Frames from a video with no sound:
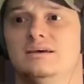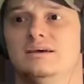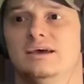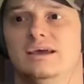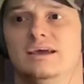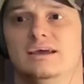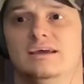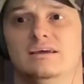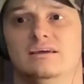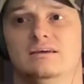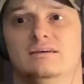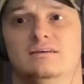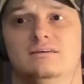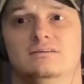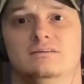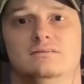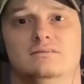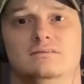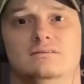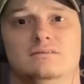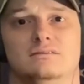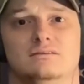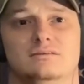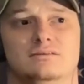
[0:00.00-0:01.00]

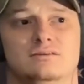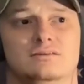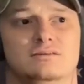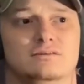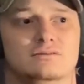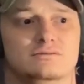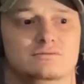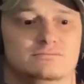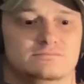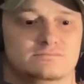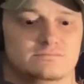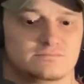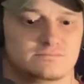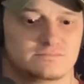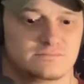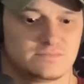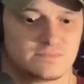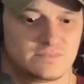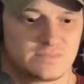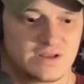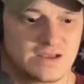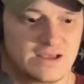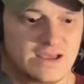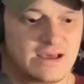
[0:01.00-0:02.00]
and you know
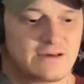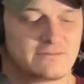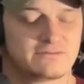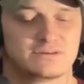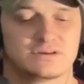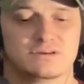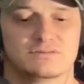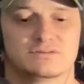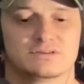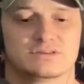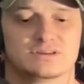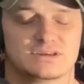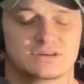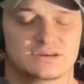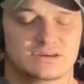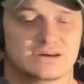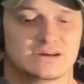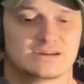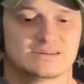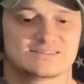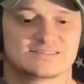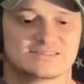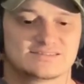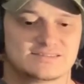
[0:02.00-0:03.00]
having everything
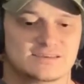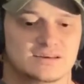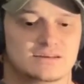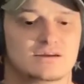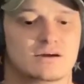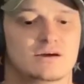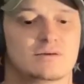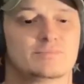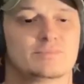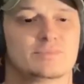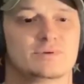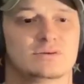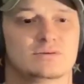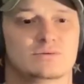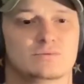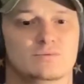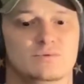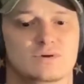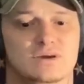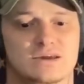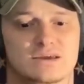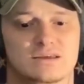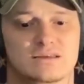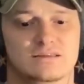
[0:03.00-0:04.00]
kind of set up in a
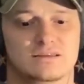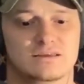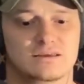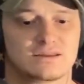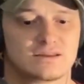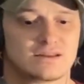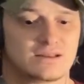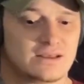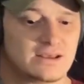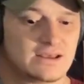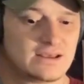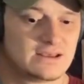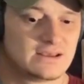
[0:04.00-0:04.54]
way that